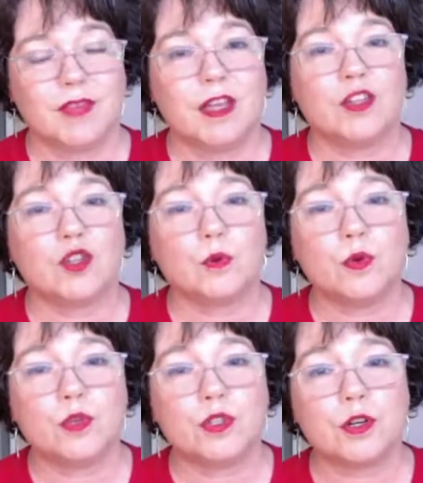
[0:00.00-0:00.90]
Get your
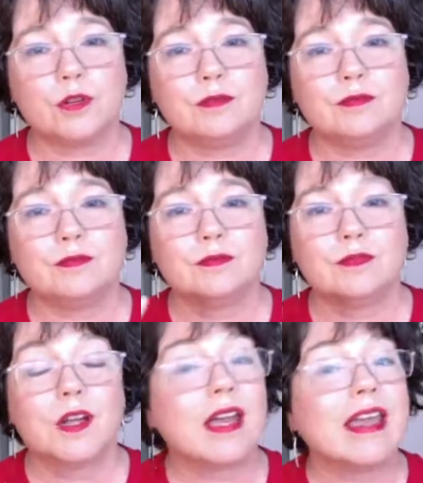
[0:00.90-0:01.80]
booster.
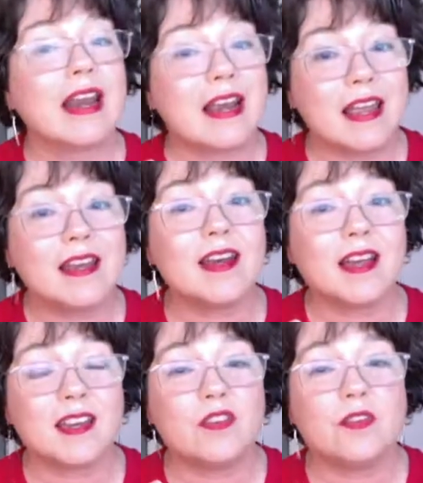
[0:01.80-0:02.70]
Get an
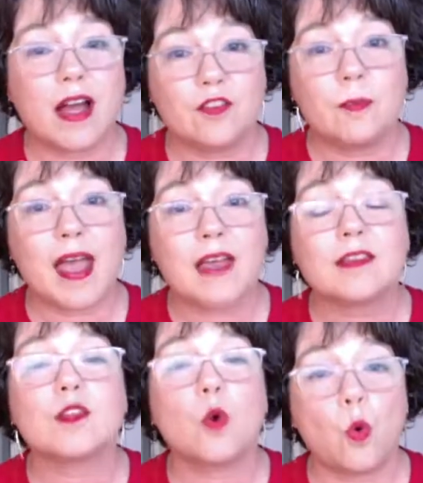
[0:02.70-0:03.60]
N95
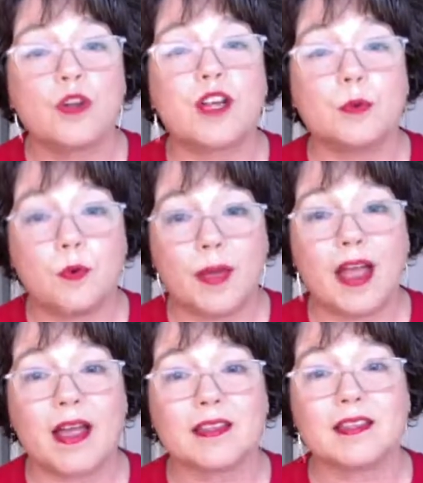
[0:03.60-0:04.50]
mask or double
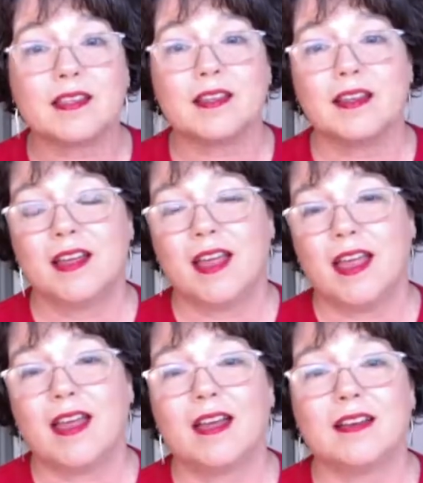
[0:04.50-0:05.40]
mask,
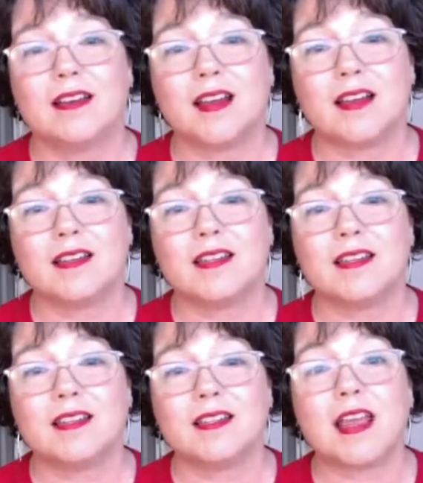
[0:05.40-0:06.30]
and
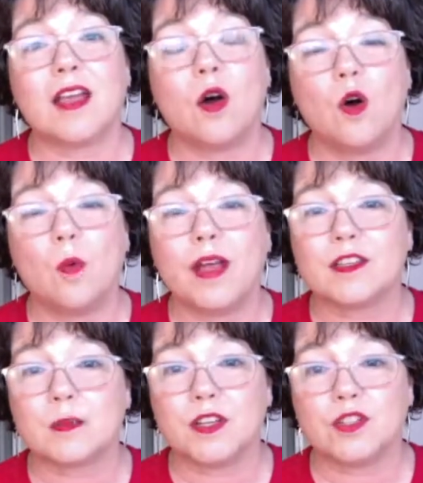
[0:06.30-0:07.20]
stay home
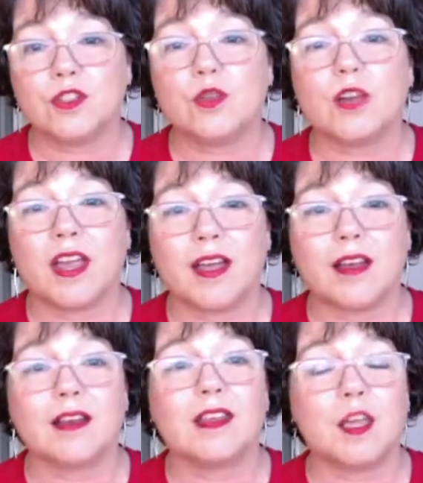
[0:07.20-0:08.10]
as much as you
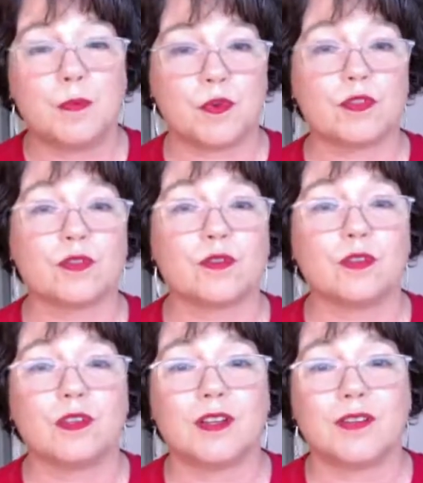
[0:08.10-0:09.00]
can. Keep your
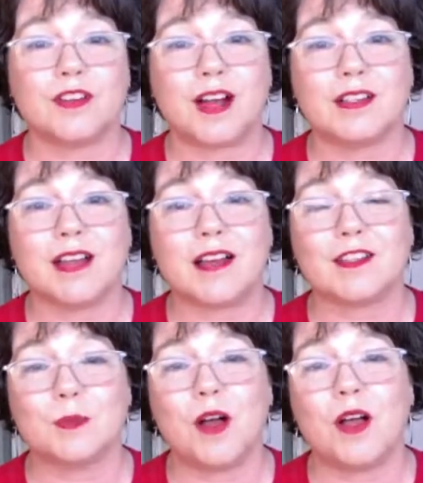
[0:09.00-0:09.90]
circle of contact
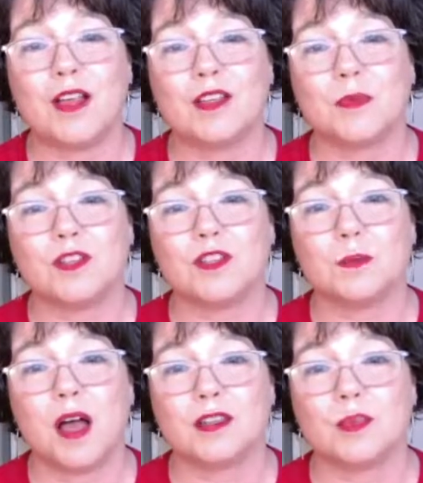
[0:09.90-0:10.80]
small as much as
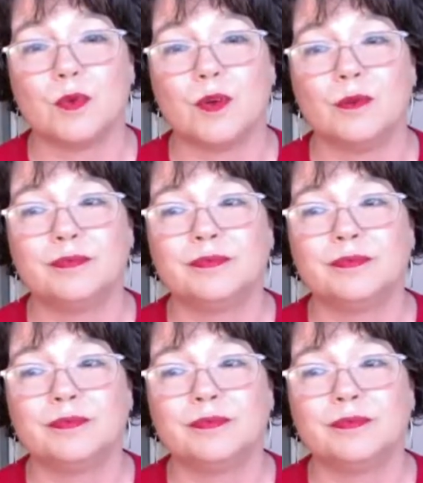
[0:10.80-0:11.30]
possible.